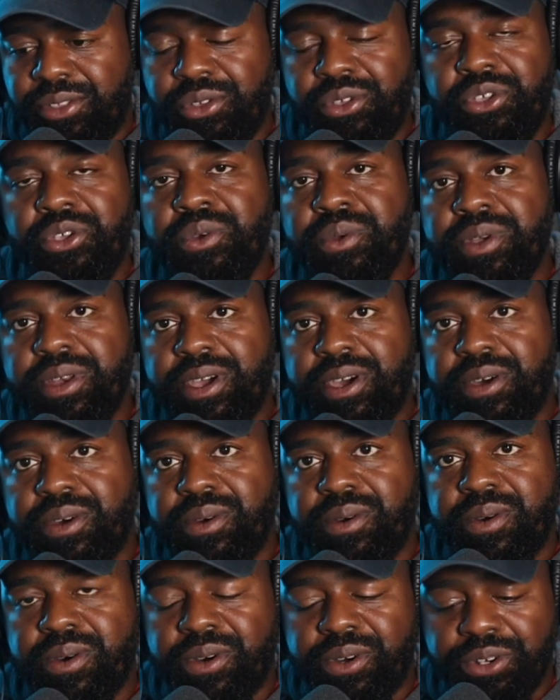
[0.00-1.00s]
Do you
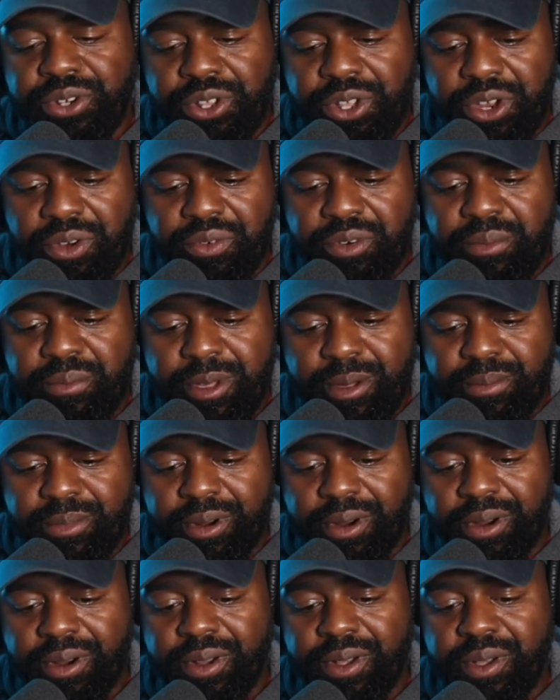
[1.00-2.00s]
know or do you
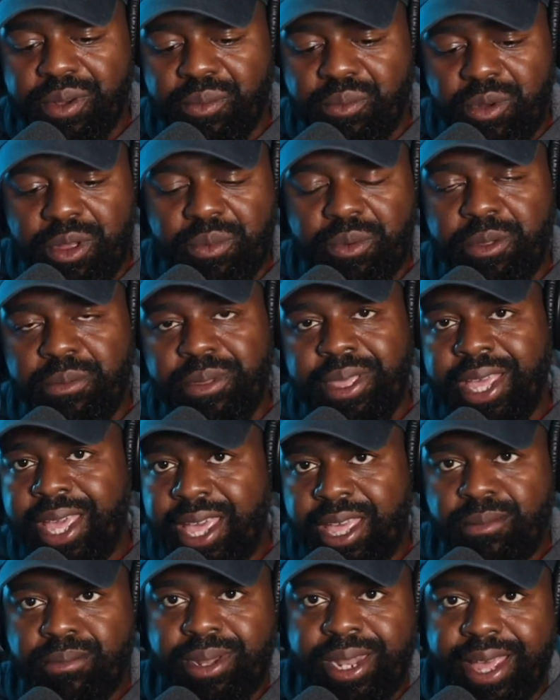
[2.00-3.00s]
remember when we
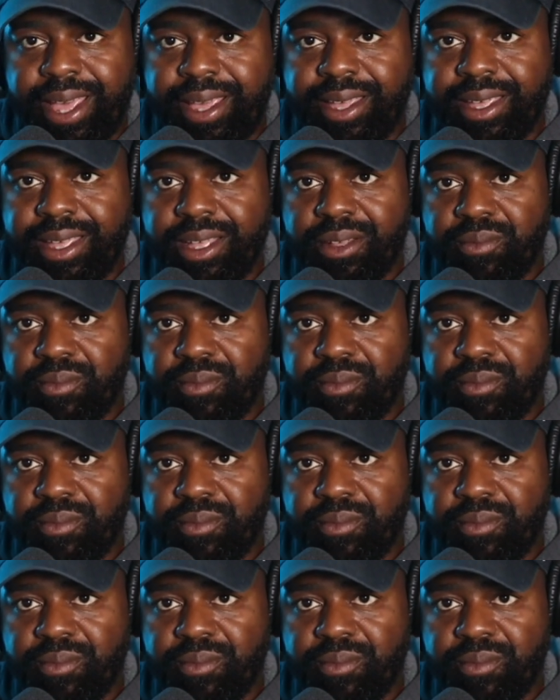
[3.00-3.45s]
became black?